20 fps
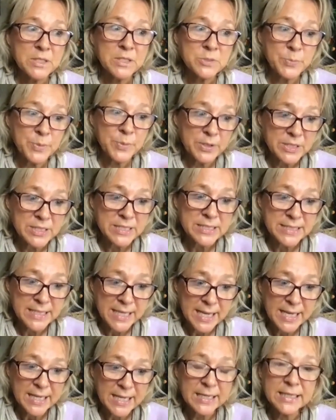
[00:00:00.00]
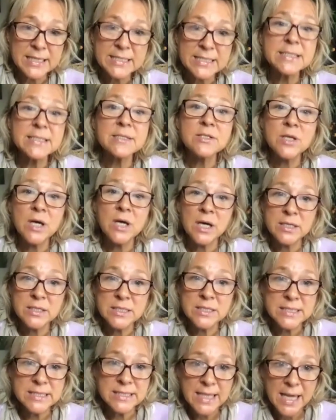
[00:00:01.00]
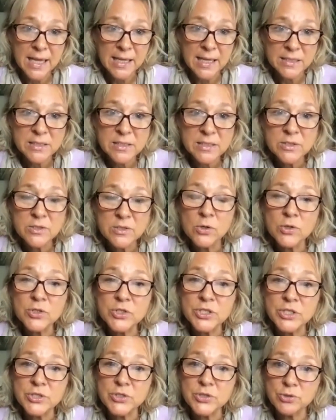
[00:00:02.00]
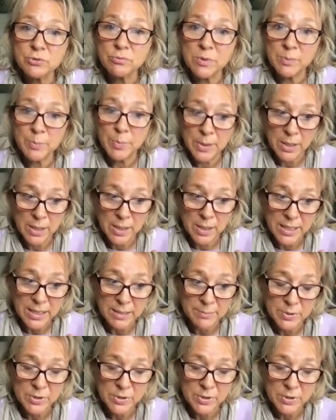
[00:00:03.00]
Spirit is saying, listen to understand, not just to reply,